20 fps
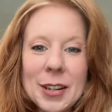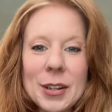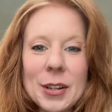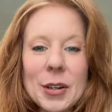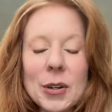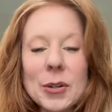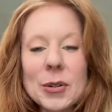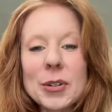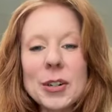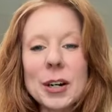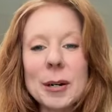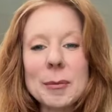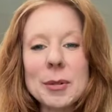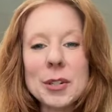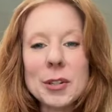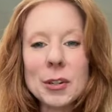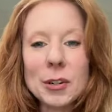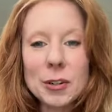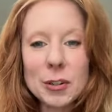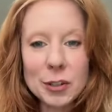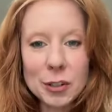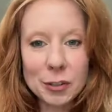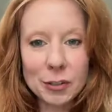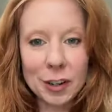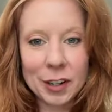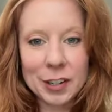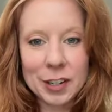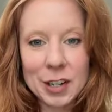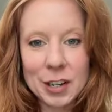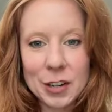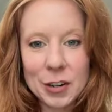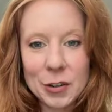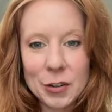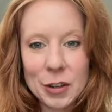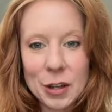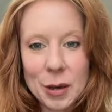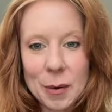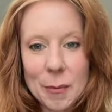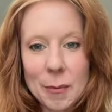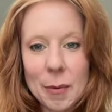Hello, Dharma Circle. Swati
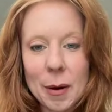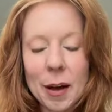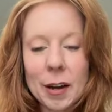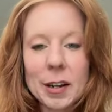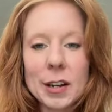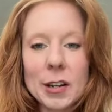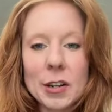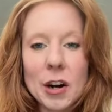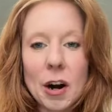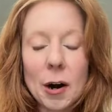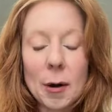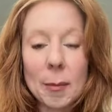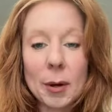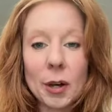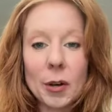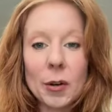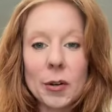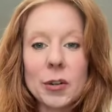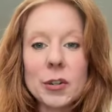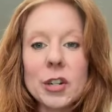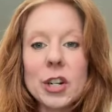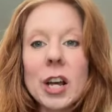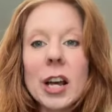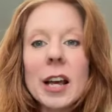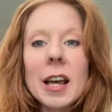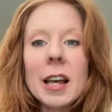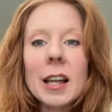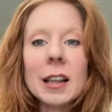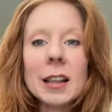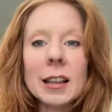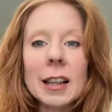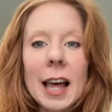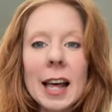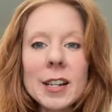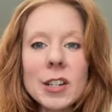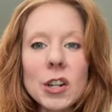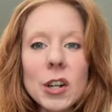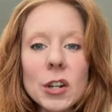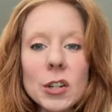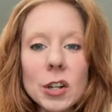here, the embodied Dharma coach.
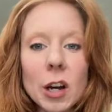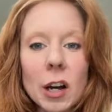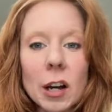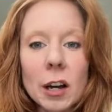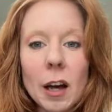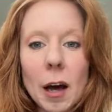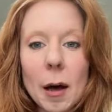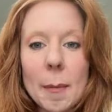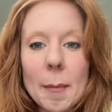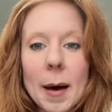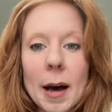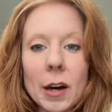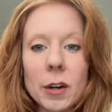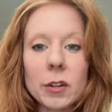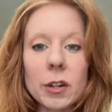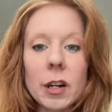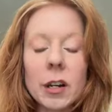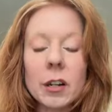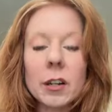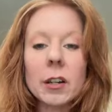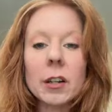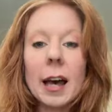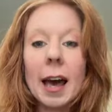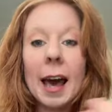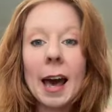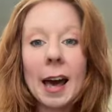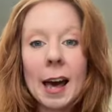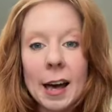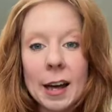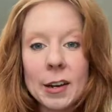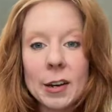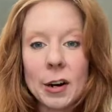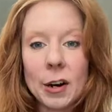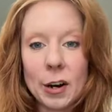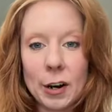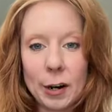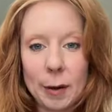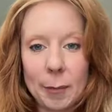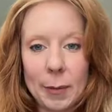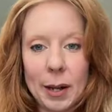Let's talk about
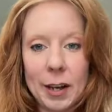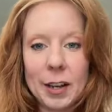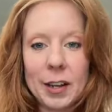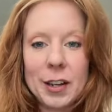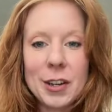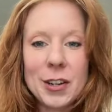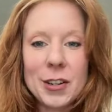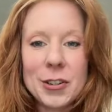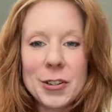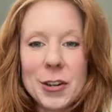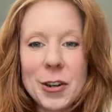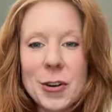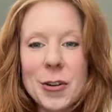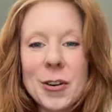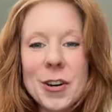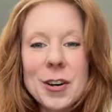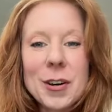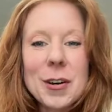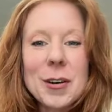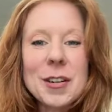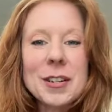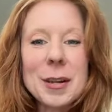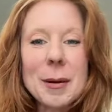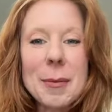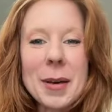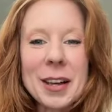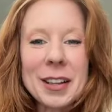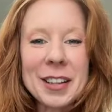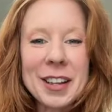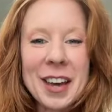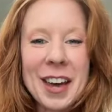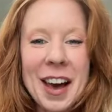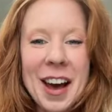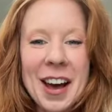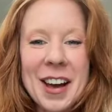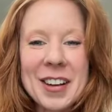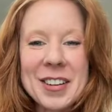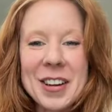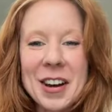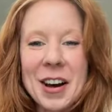Adharma. So typically
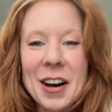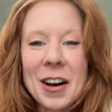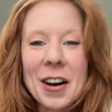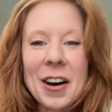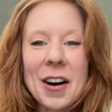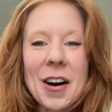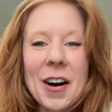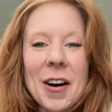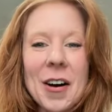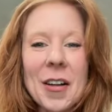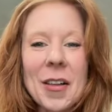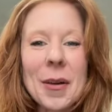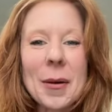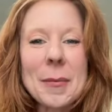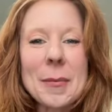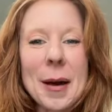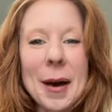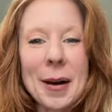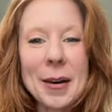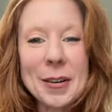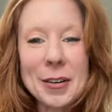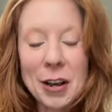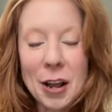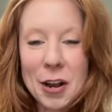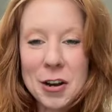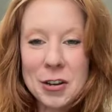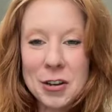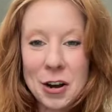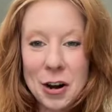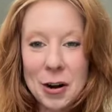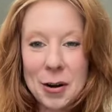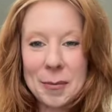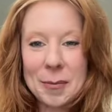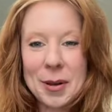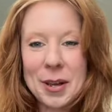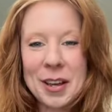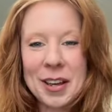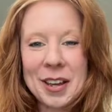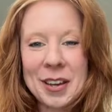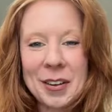I talk all about
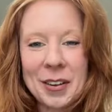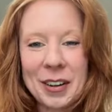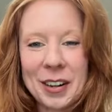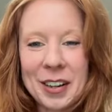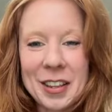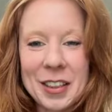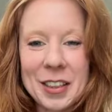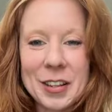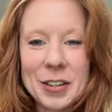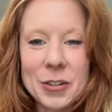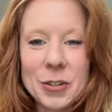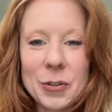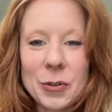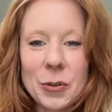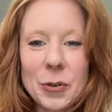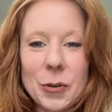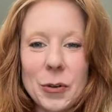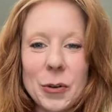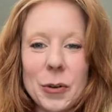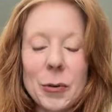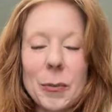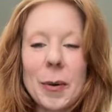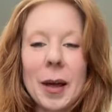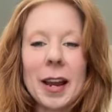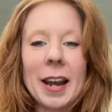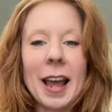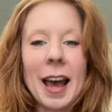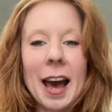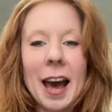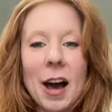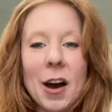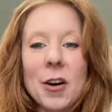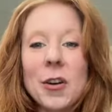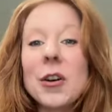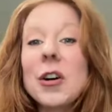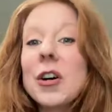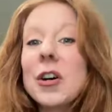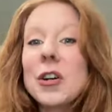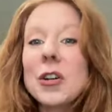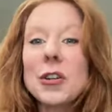Dharma here in this group and
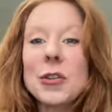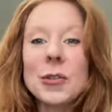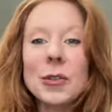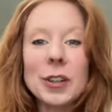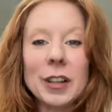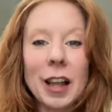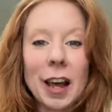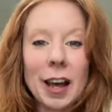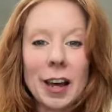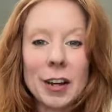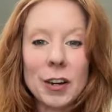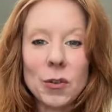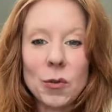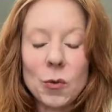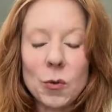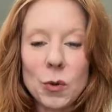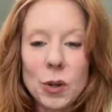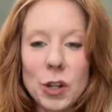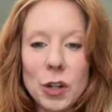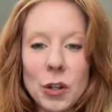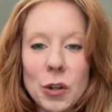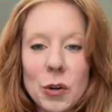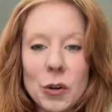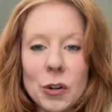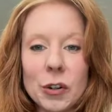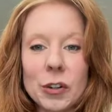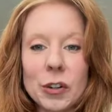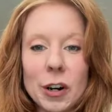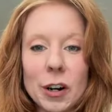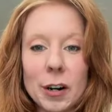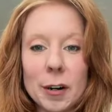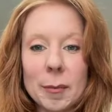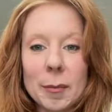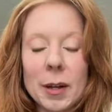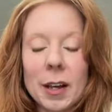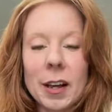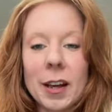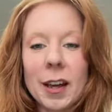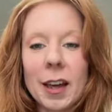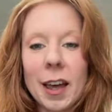how to align with your
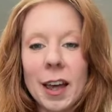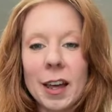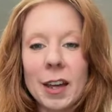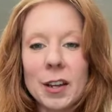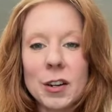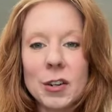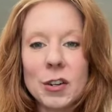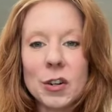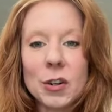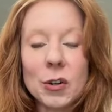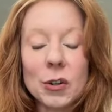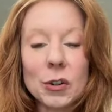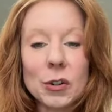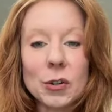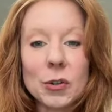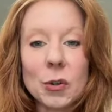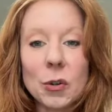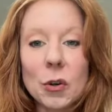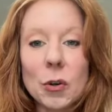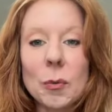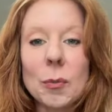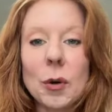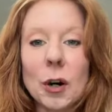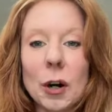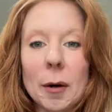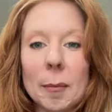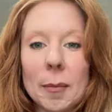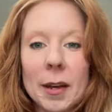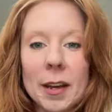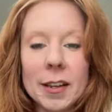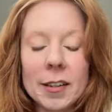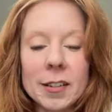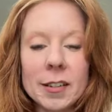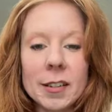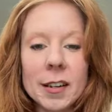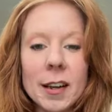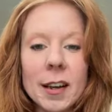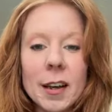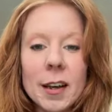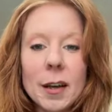Dharma and your soul
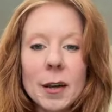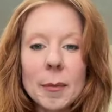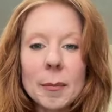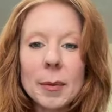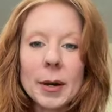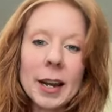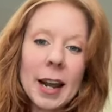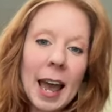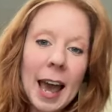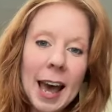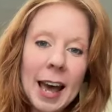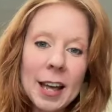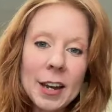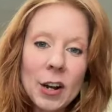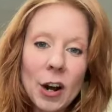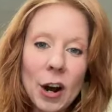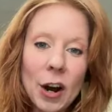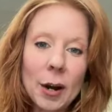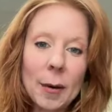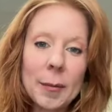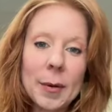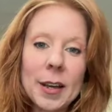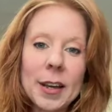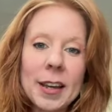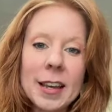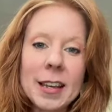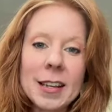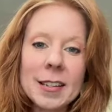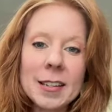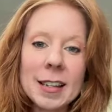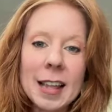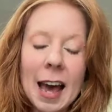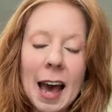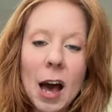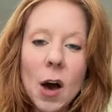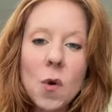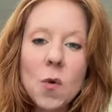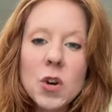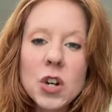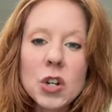purpose. But Adharma is
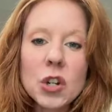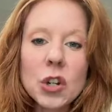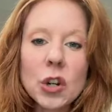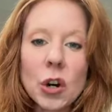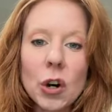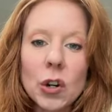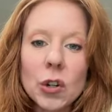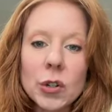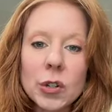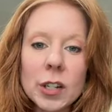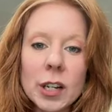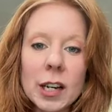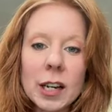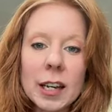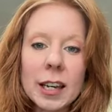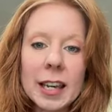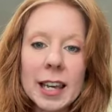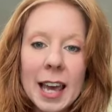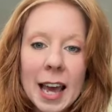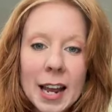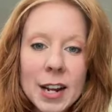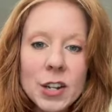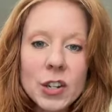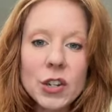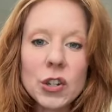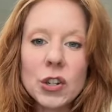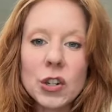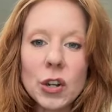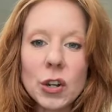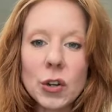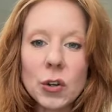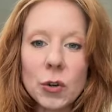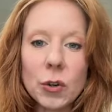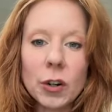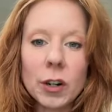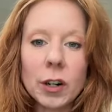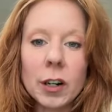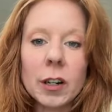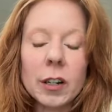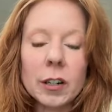that which goes against
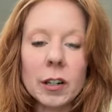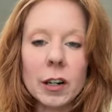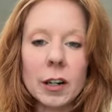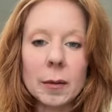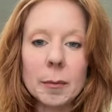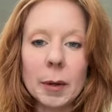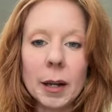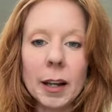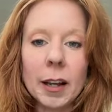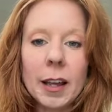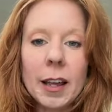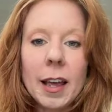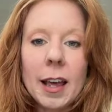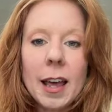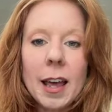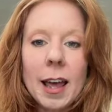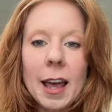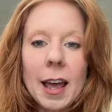your Dharma.